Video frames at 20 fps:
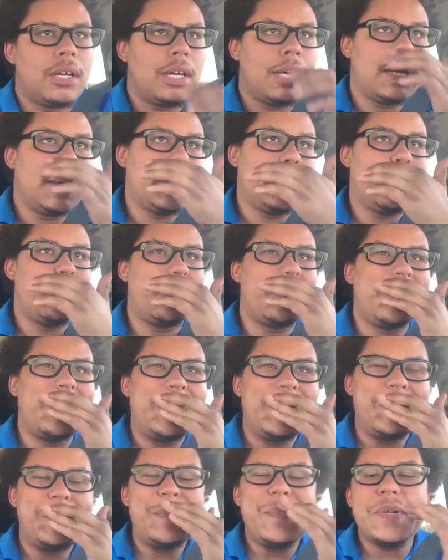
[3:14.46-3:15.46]

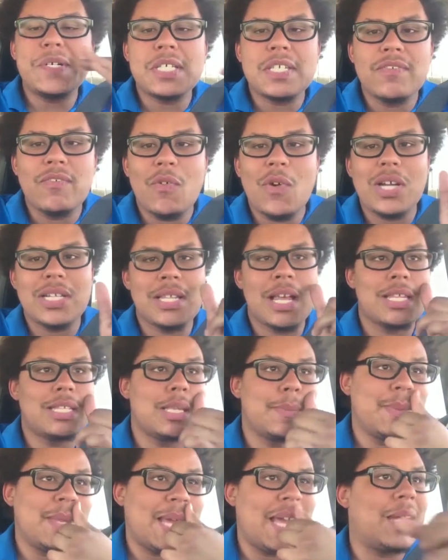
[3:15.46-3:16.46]
Um, books for. Is not
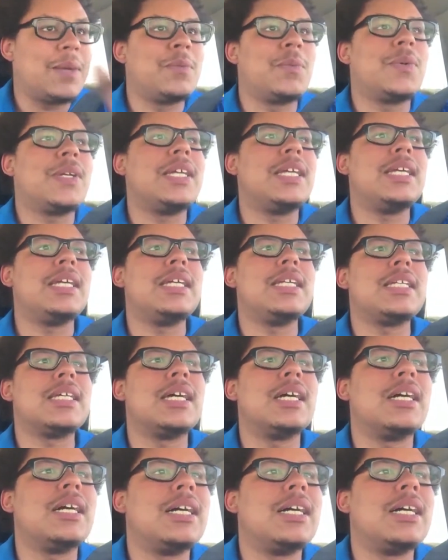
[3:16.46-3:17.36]
something I read